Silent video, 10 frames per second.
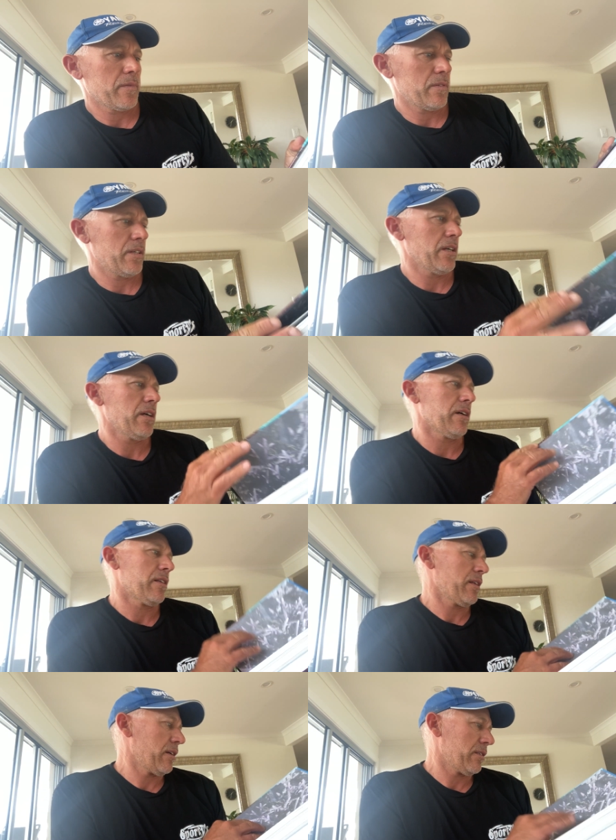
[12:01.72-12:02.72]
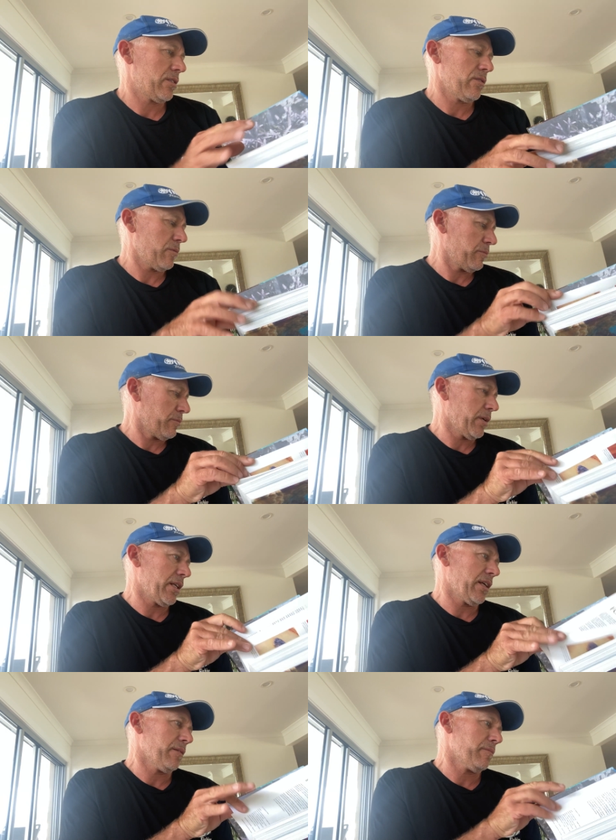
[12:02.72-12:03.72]
yeah, there's not
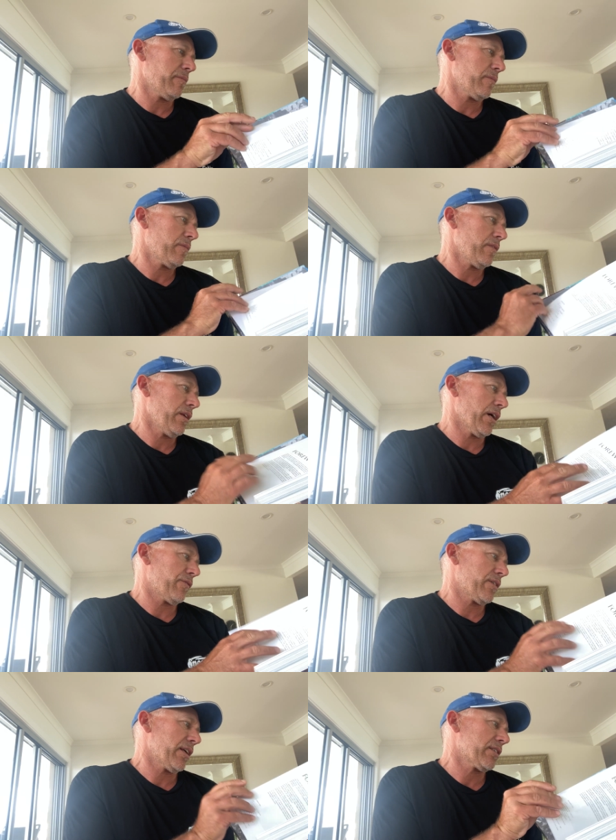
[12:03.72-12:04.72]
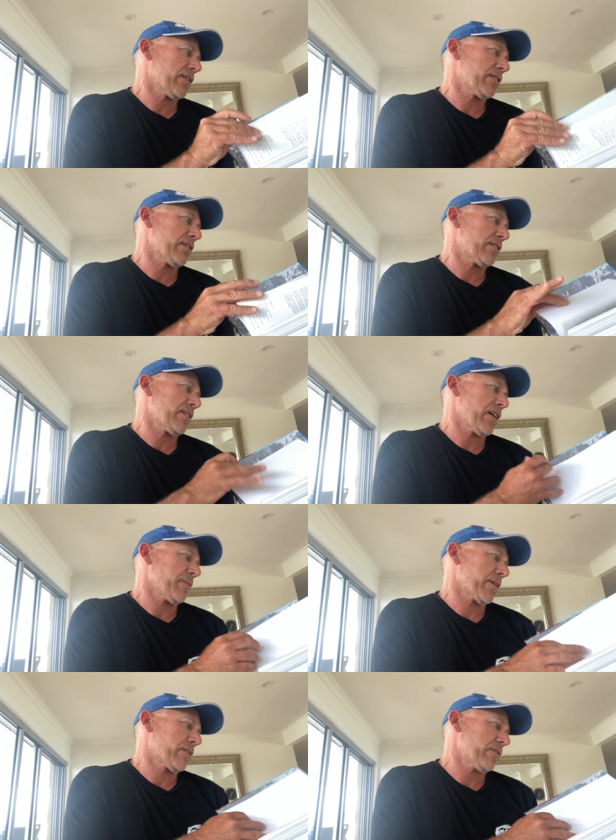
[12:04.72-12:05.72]
many left in existence now
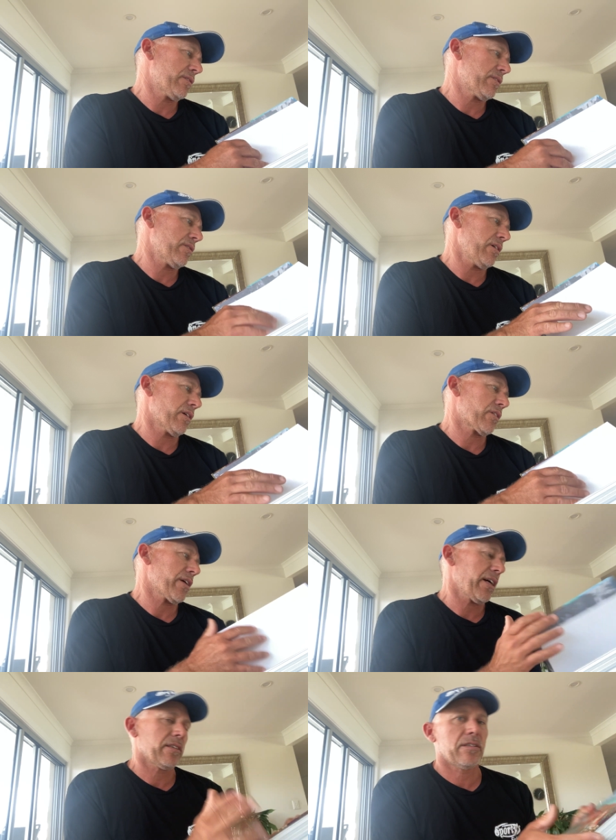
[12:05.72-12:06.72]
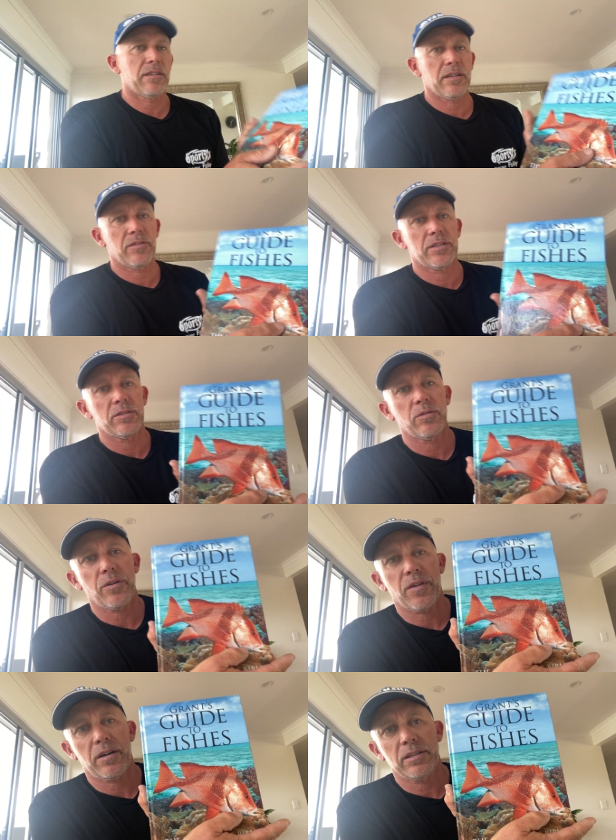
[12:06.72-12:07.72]
because Ian Grant's the original
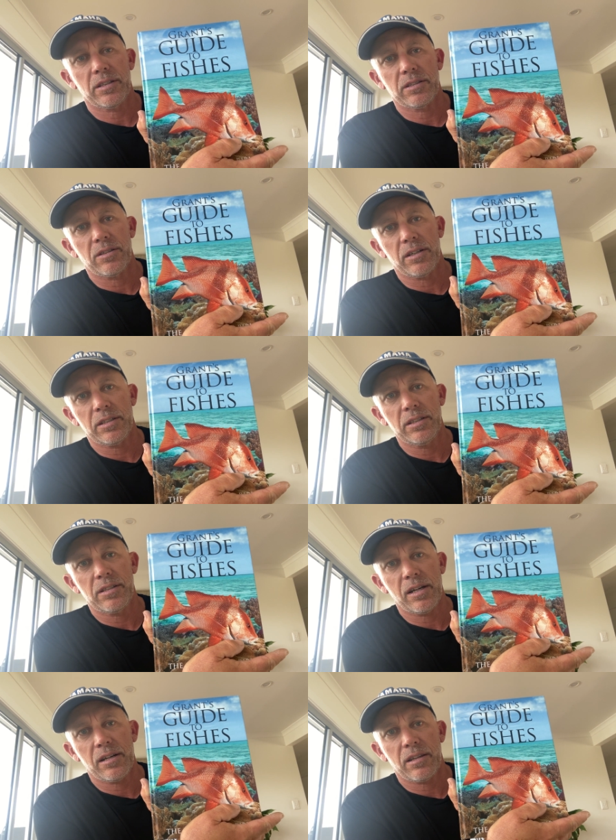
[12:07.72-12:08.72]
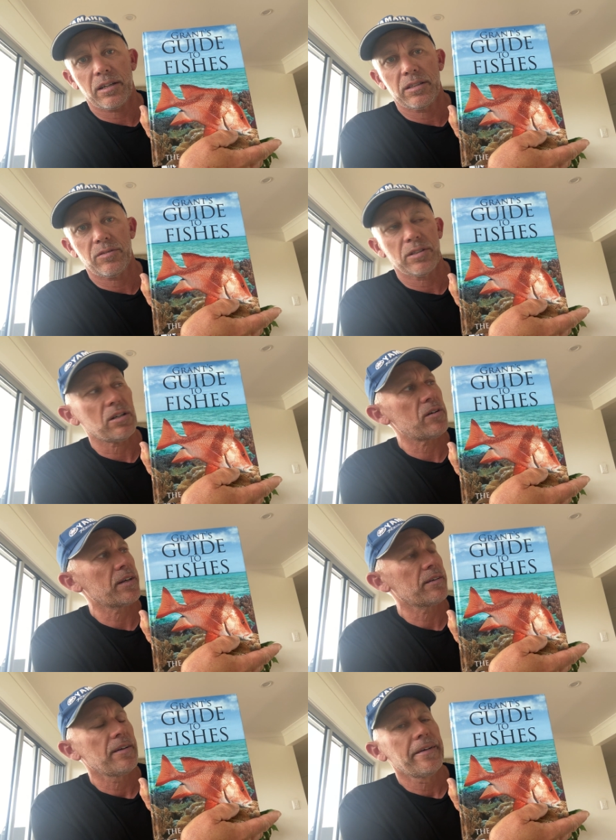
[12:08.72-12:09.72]
author. He's in his 90s now. I think he's
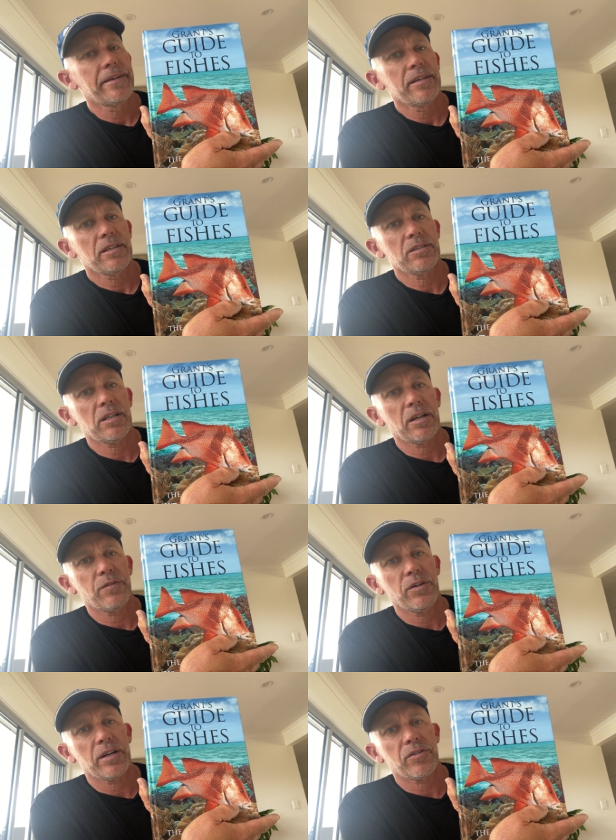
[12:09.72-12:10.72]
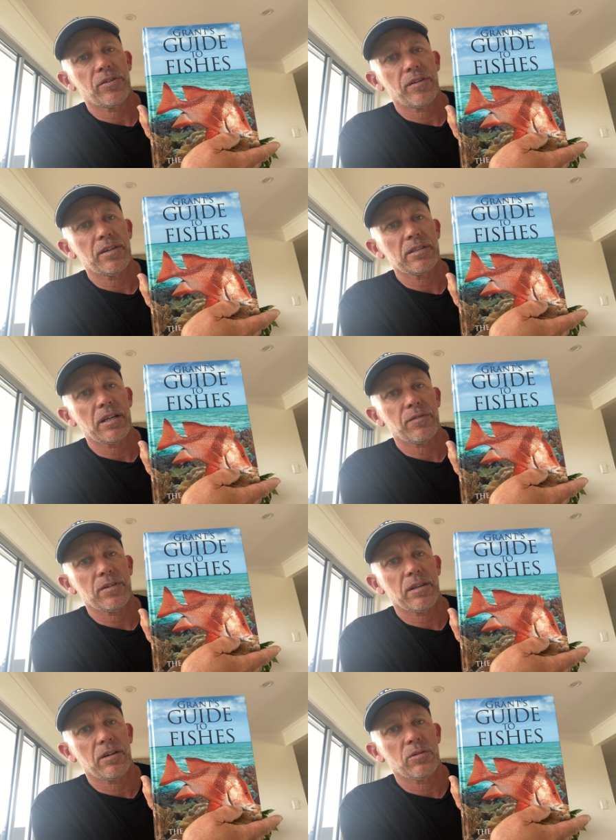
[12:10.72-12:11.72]
retiring. There's only a few hundred of these
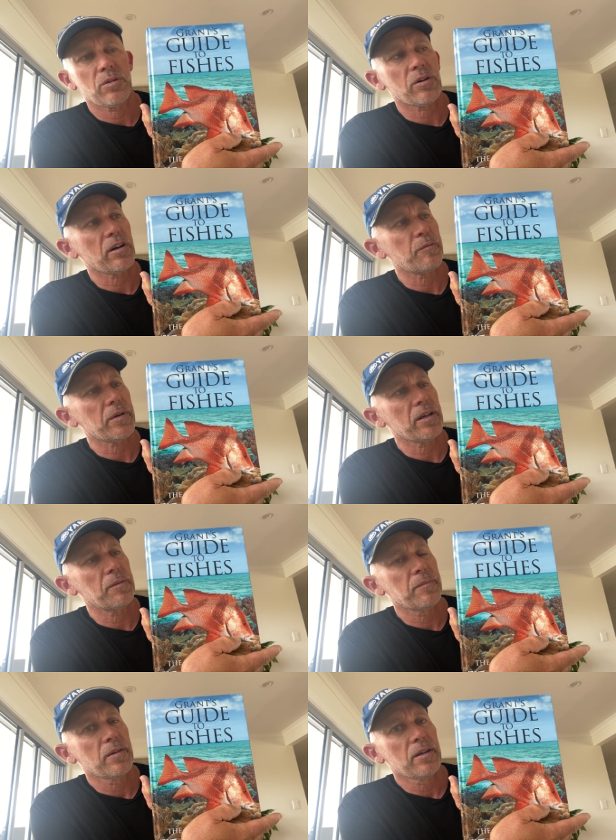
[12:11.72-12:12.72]
left that are autographed by him,